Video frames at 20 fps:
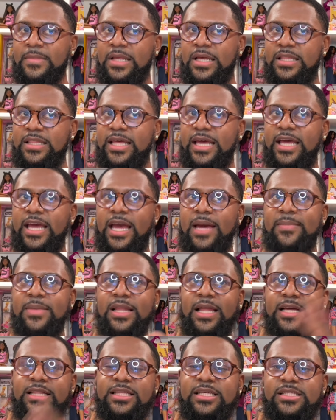they came in
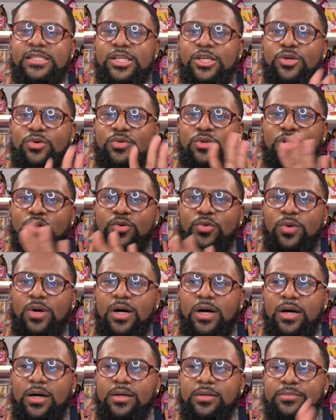like these cute little
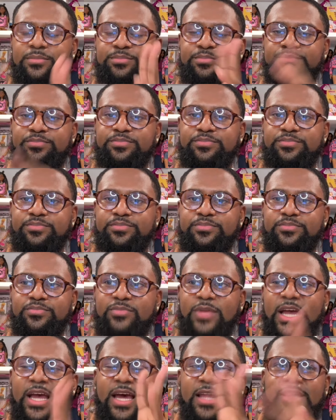um,
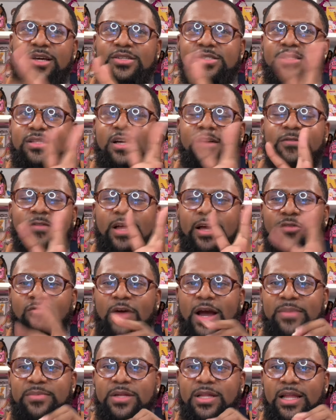they had their stuff like
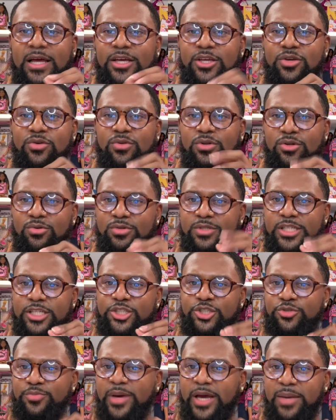wrapped in like cute little
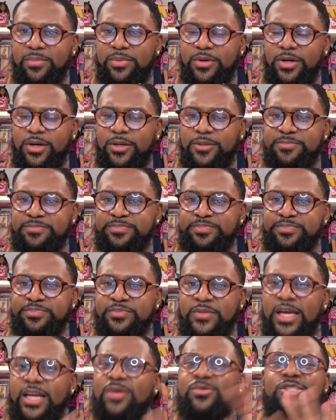tissue paper.
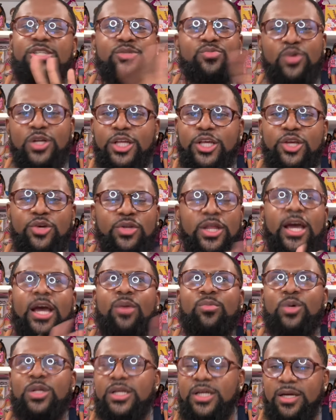And it was just really cute. They
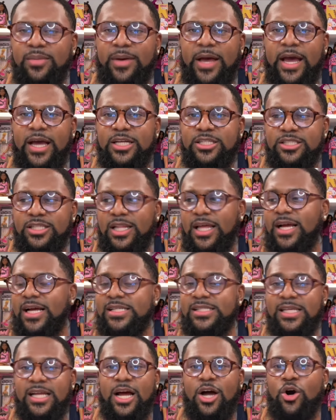had really good packaging. Like I
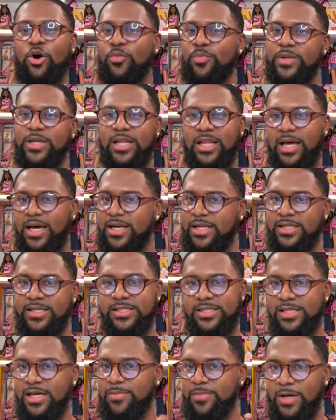said, I opened a lot of this
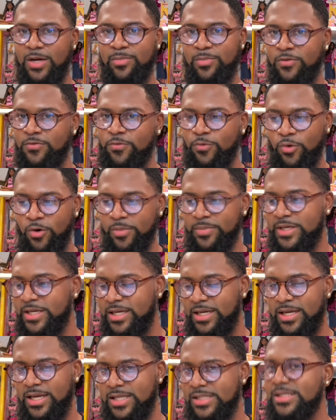stuff up before
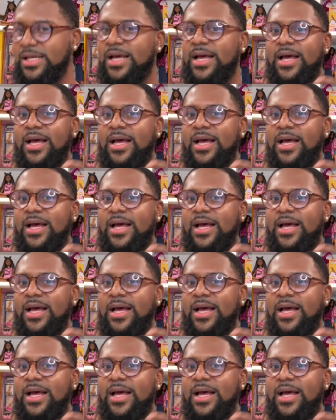because